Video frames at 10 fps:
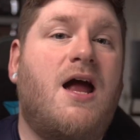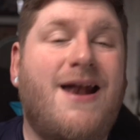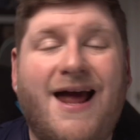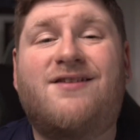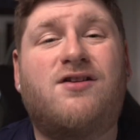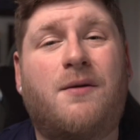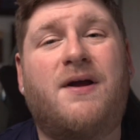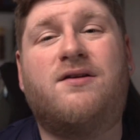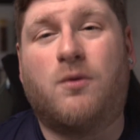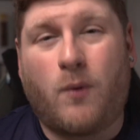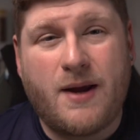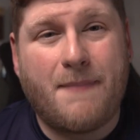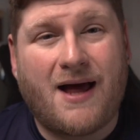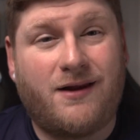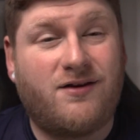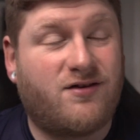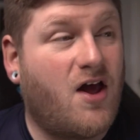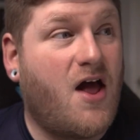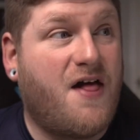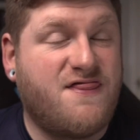Next up is the white balance.
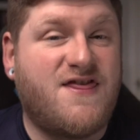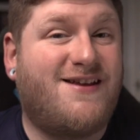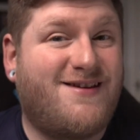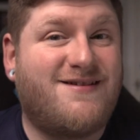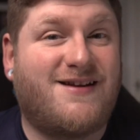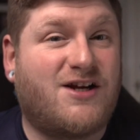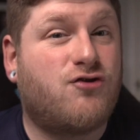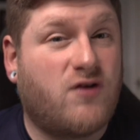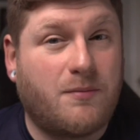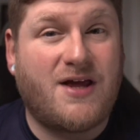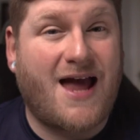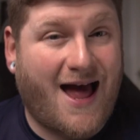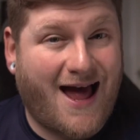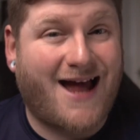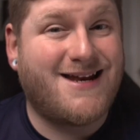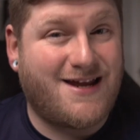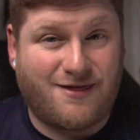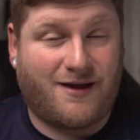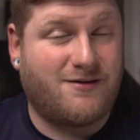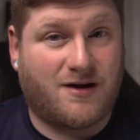This is an extremely handy
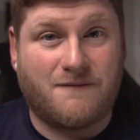thing to